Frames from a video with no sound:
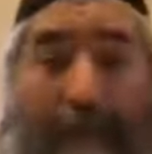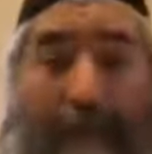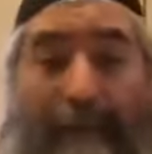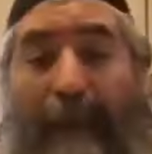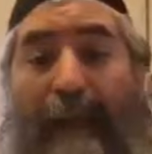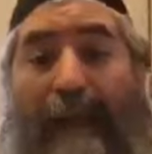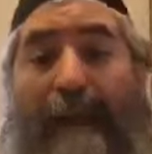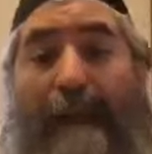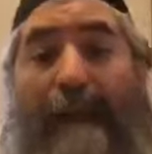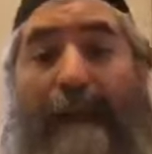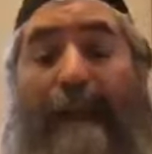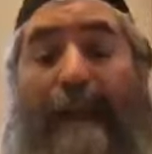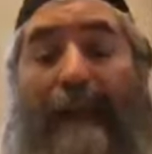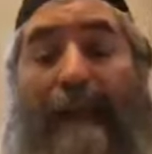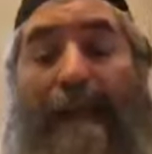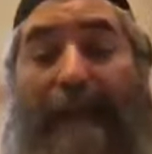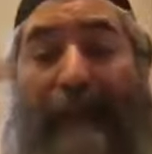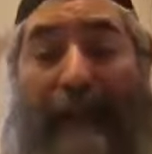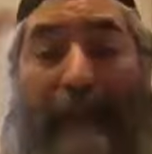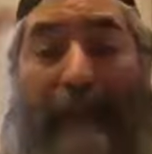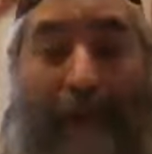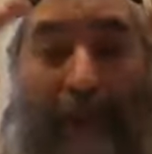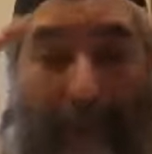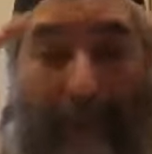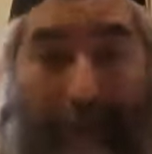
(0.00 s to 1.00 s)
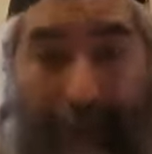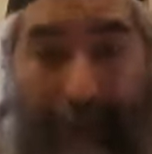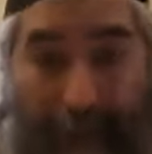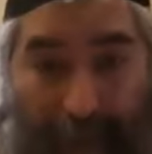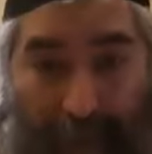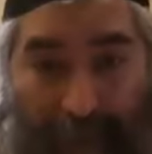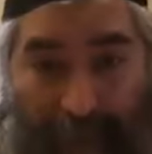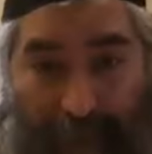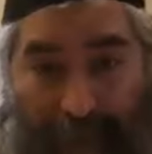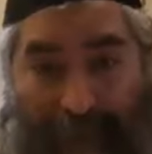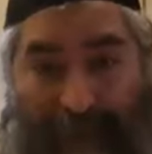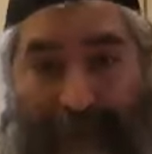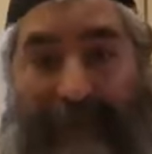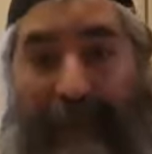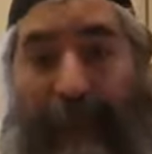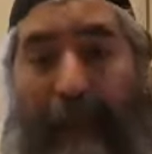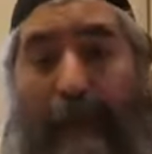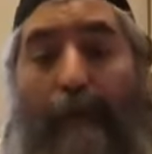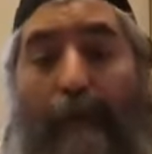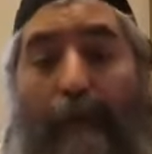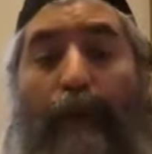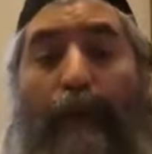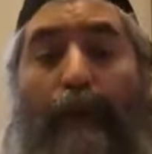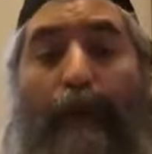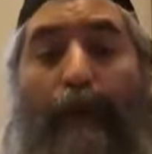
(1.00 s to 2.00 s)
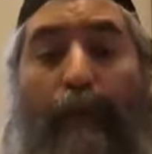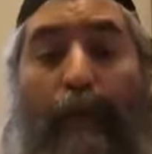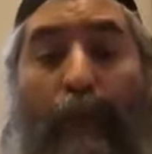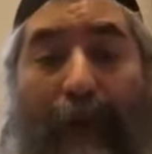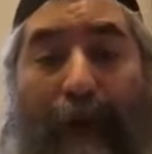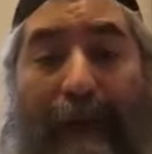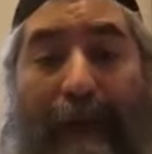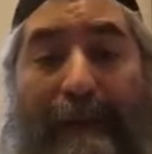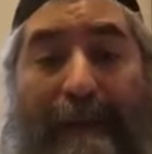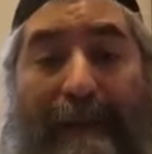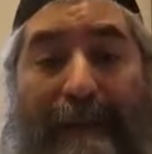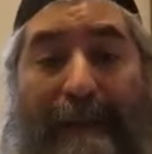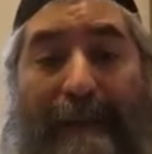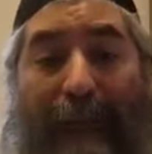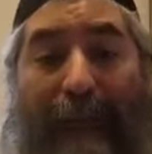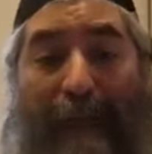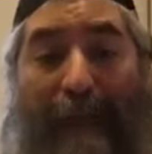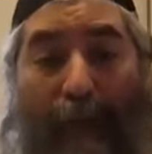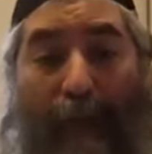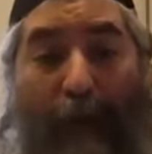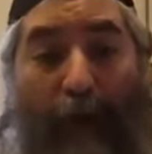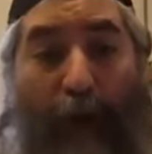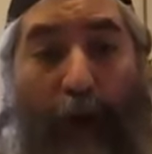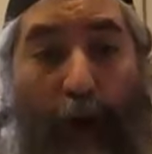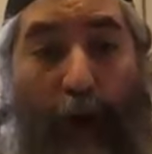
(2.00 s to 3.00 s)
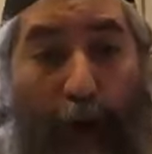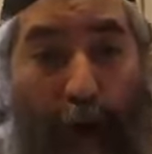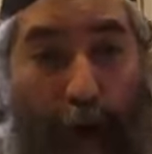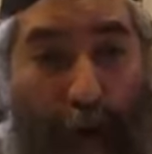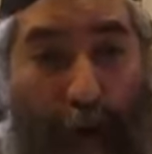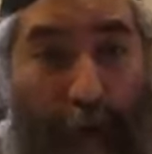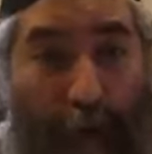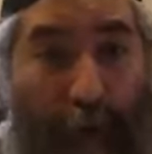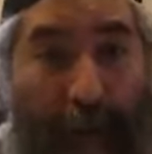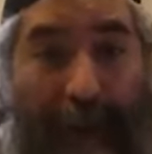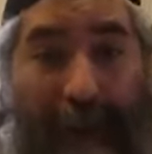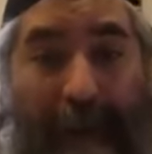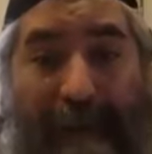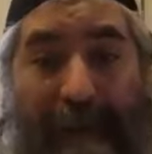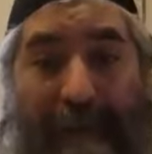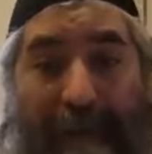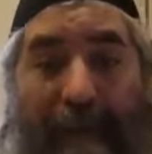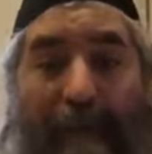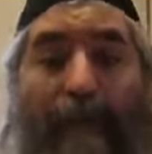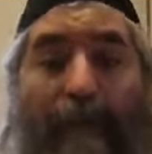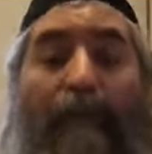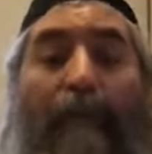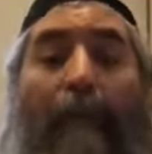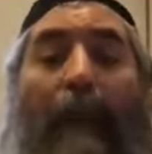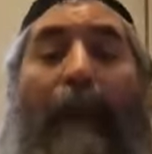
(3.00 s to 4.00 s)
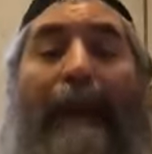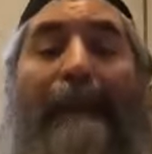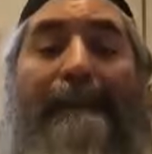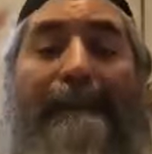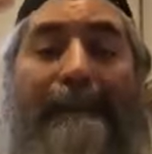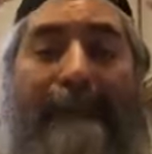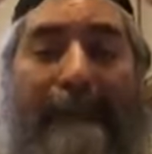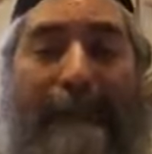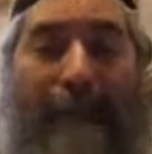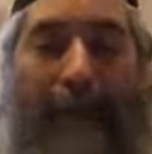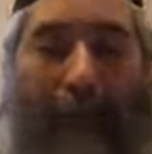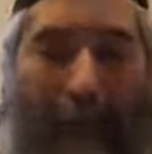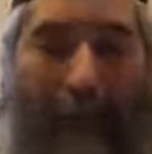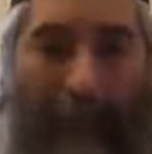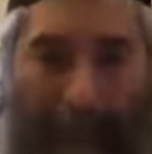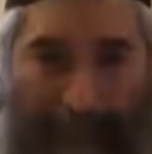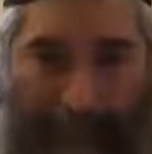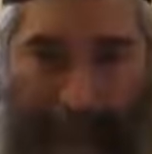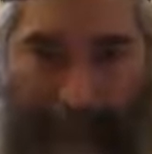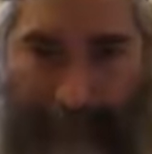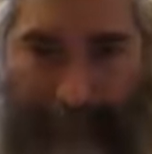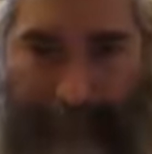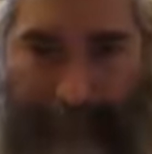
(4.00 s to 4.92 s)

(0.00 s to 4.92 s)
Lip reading: they lived in the mountains. They were the ones that were always rising up.